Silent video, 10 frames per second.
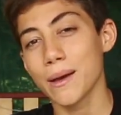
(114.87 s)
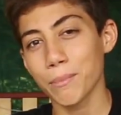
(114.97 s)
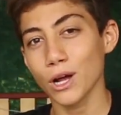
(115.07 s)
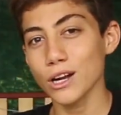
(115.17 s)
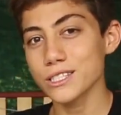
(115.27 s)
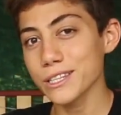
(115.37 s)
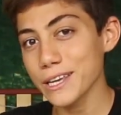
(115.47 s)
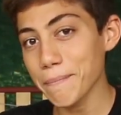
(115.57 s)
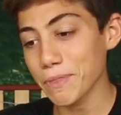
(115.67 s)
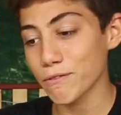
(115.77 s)
But
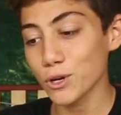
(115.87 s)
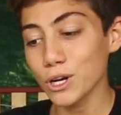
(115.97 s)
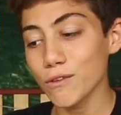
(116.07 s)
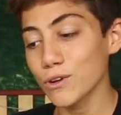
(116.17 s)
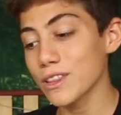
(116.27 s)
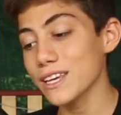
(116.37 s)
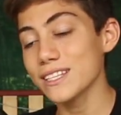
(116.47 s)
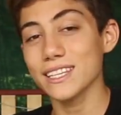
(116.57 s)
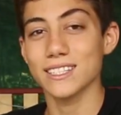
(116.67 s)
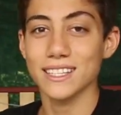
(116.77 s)
honestly, if you don't have one of
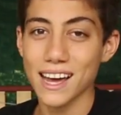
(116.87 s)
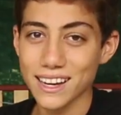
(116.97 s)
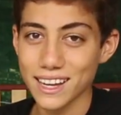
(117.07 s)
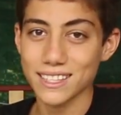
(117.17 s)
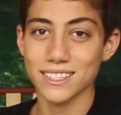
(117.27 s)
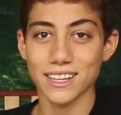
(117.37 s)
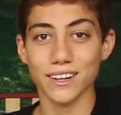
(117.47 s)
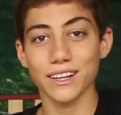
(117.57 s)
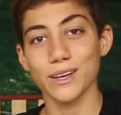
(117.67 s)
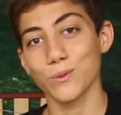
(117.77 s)
these, it's not necessary.